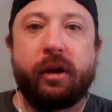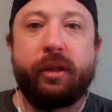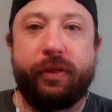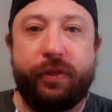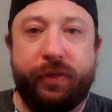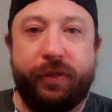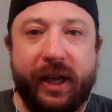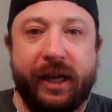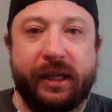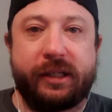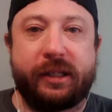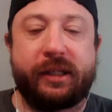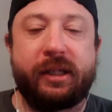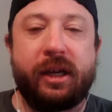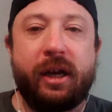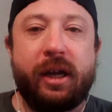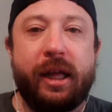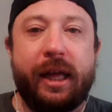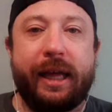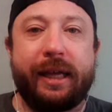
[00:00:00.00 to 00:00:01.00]
This
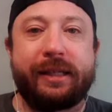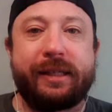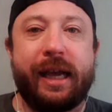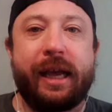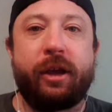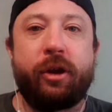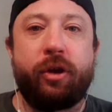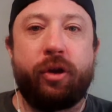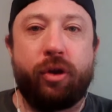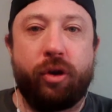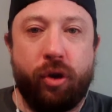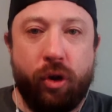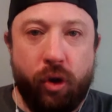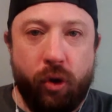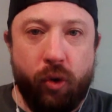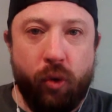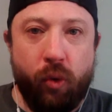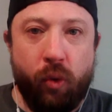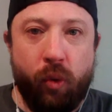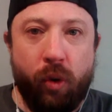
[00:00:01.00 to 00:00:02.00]
is a
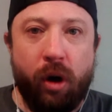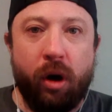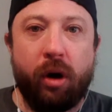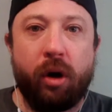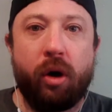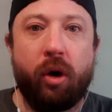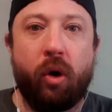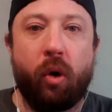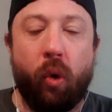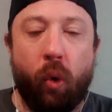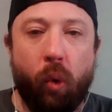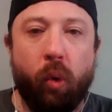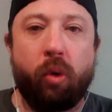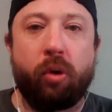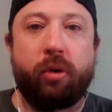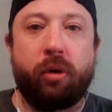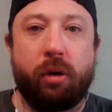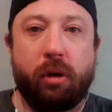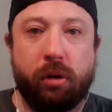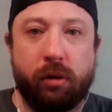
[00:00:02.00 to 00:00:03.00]
new
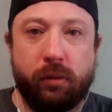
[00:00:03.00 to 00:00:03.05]
order.